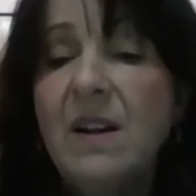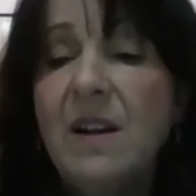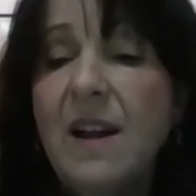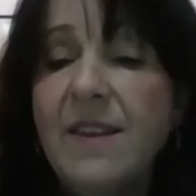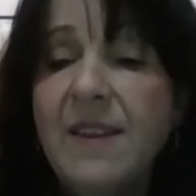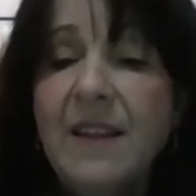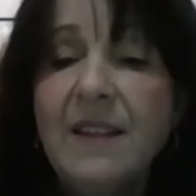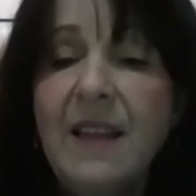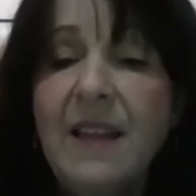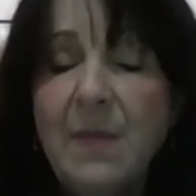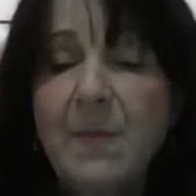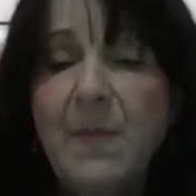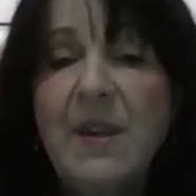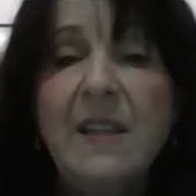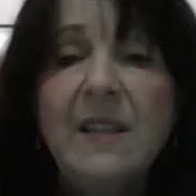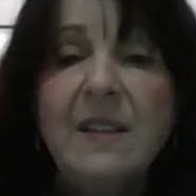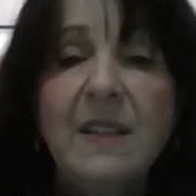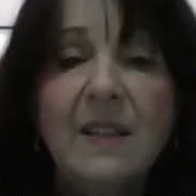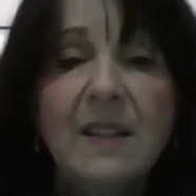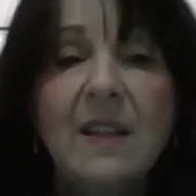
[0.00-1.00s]
I think that
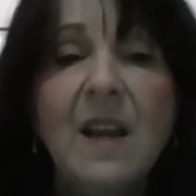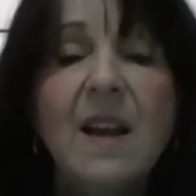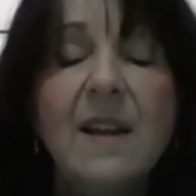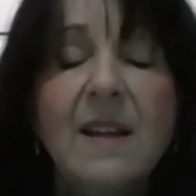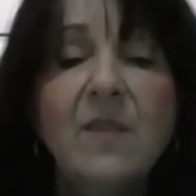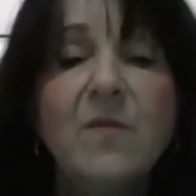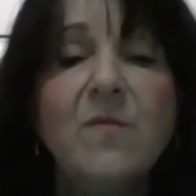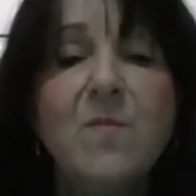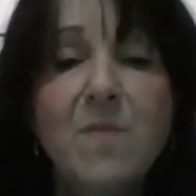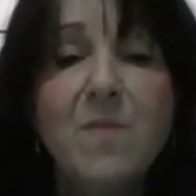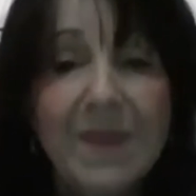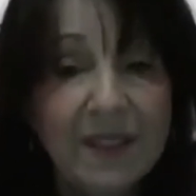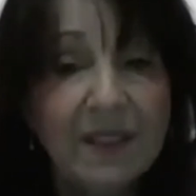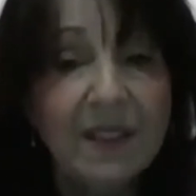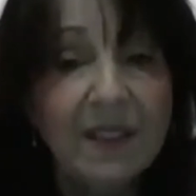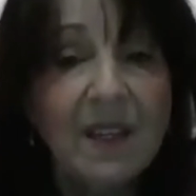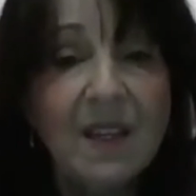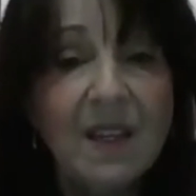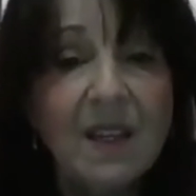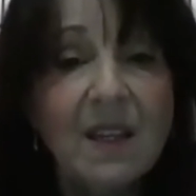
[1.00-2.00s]
piece is kind of
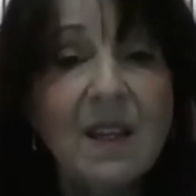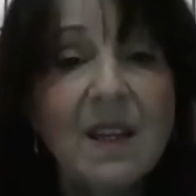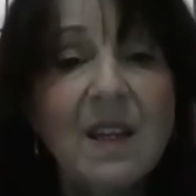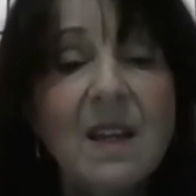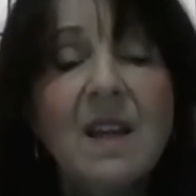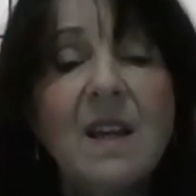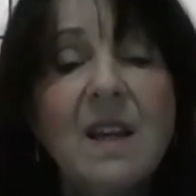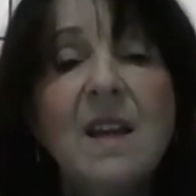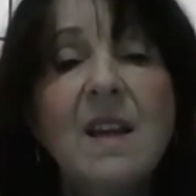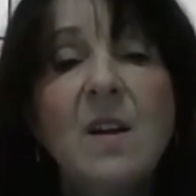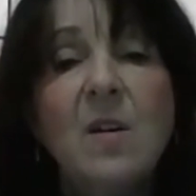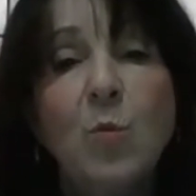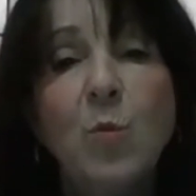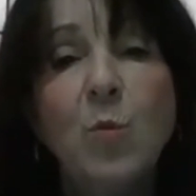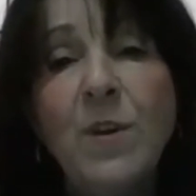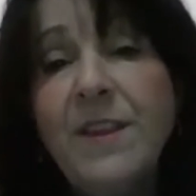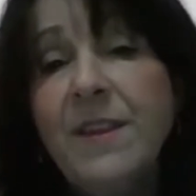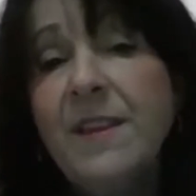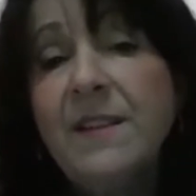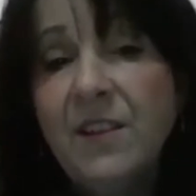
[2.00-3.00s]
missing
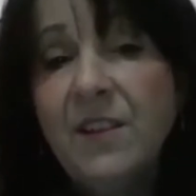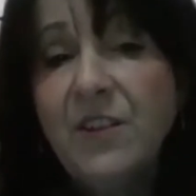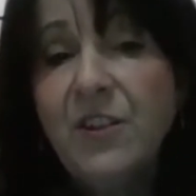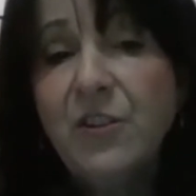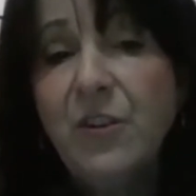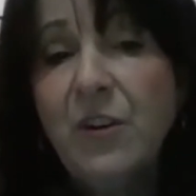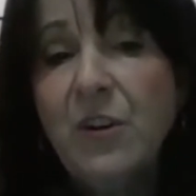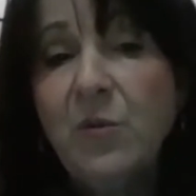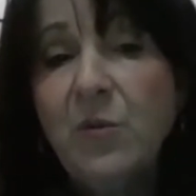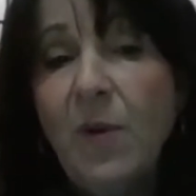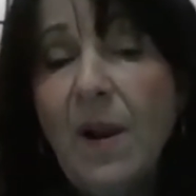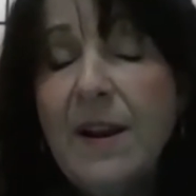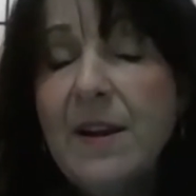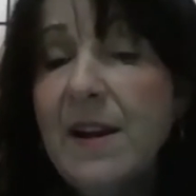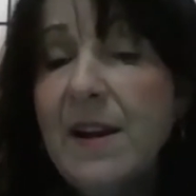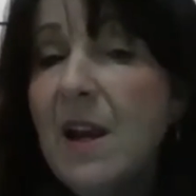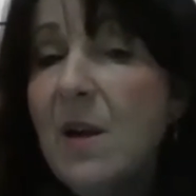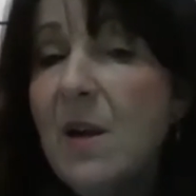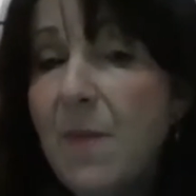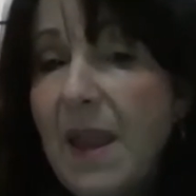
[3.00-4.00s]
with the district right
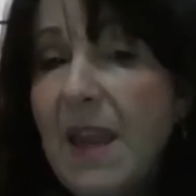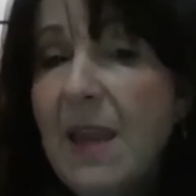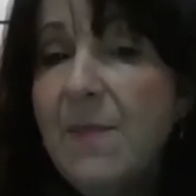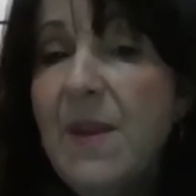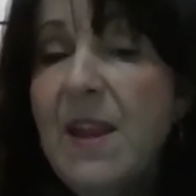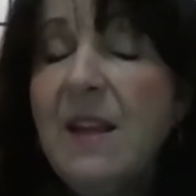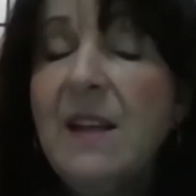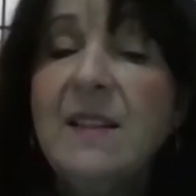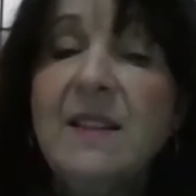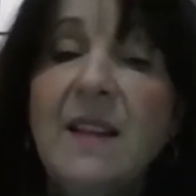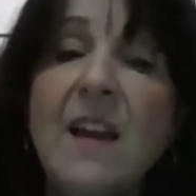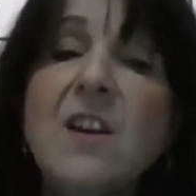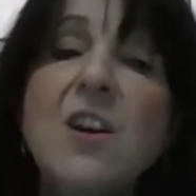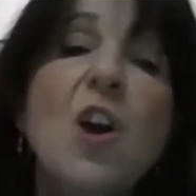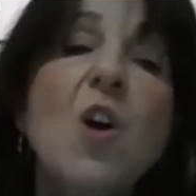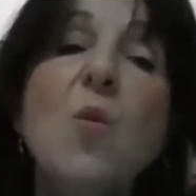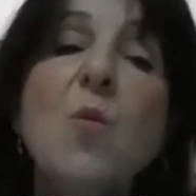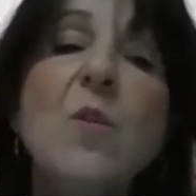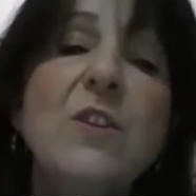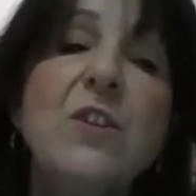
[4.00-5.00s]
now, maybe, because I
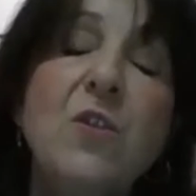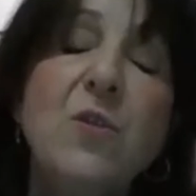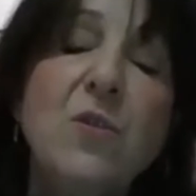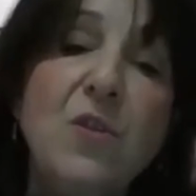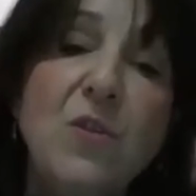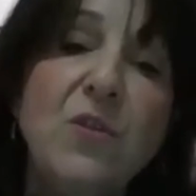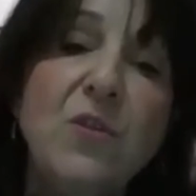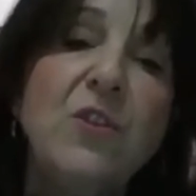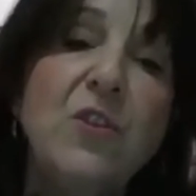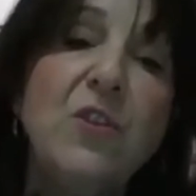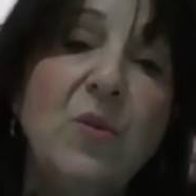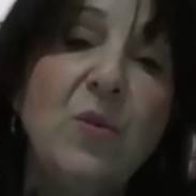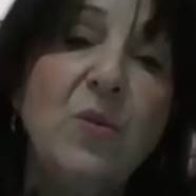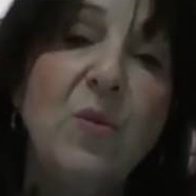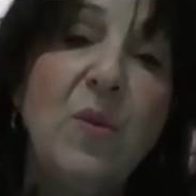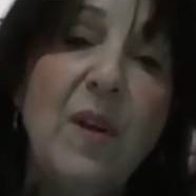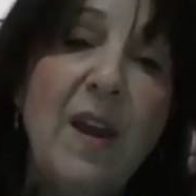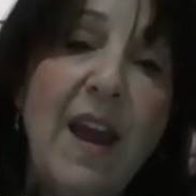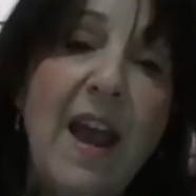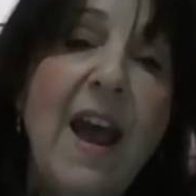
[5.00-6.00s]
know when you used to
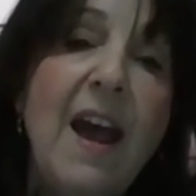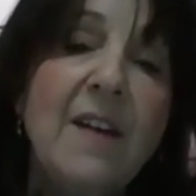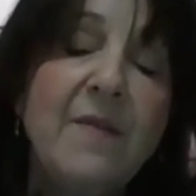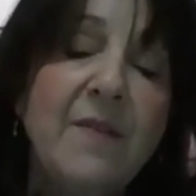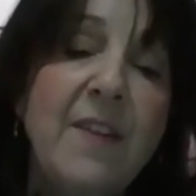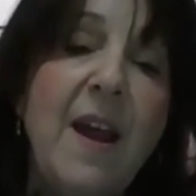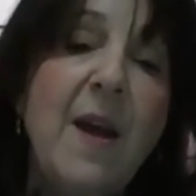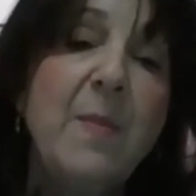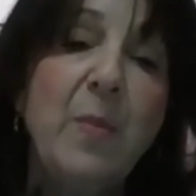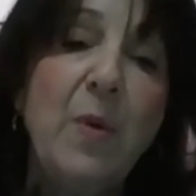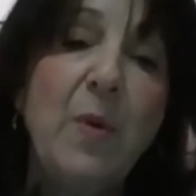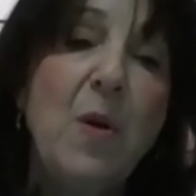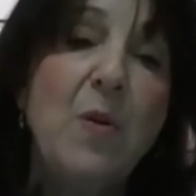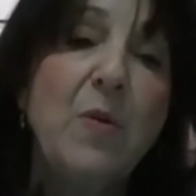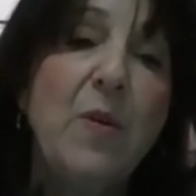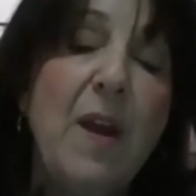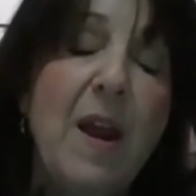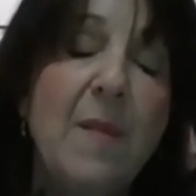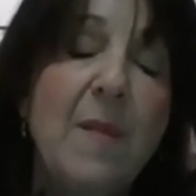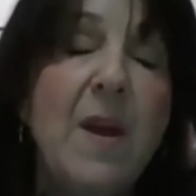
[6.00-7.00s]
have that
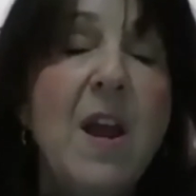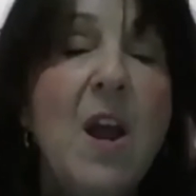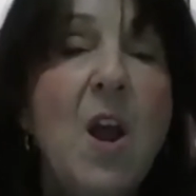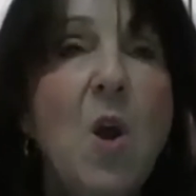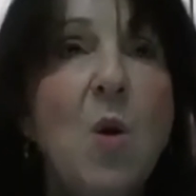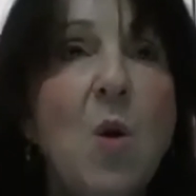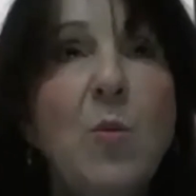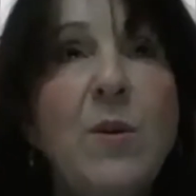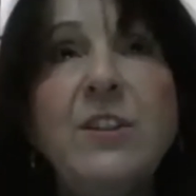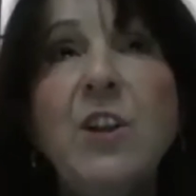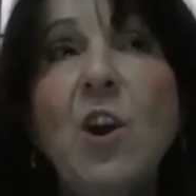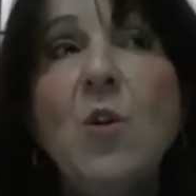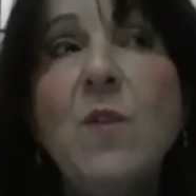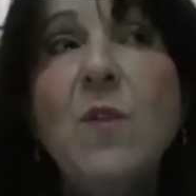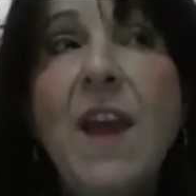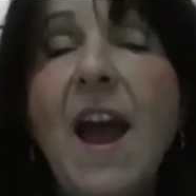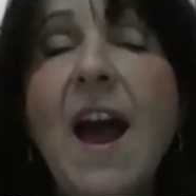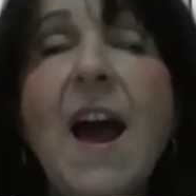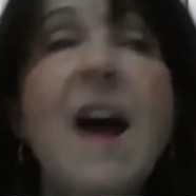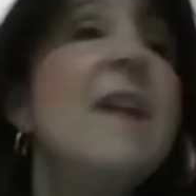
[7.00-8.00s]
program, we don't
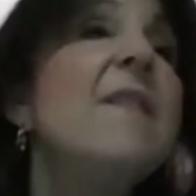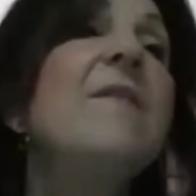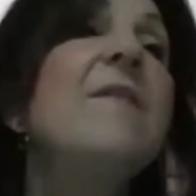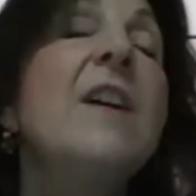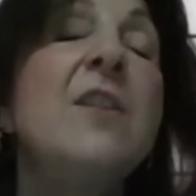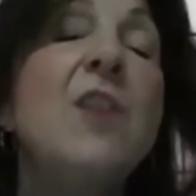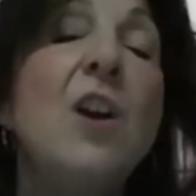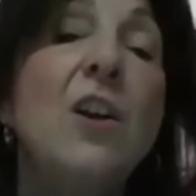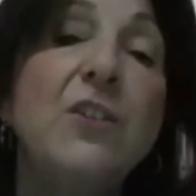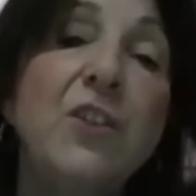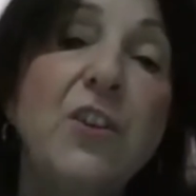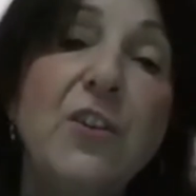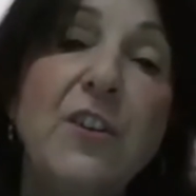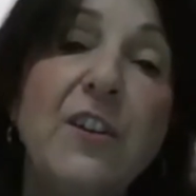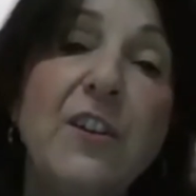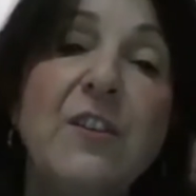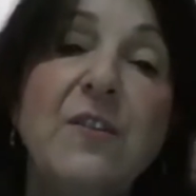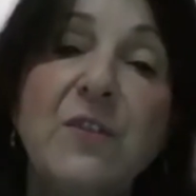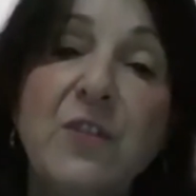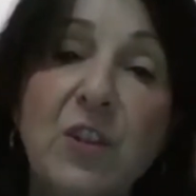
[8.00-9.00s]
have an
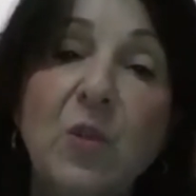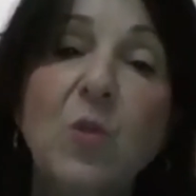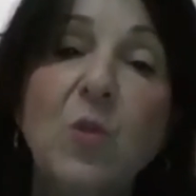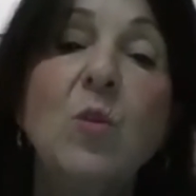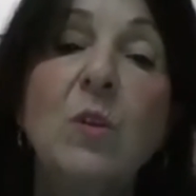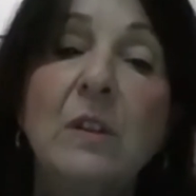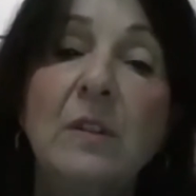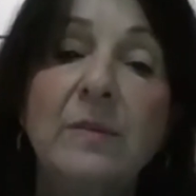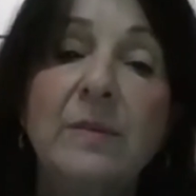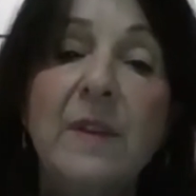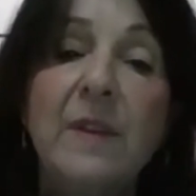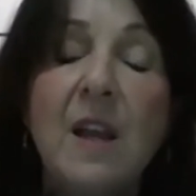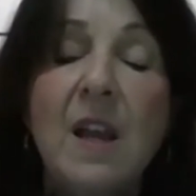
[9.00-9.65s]
alternative school.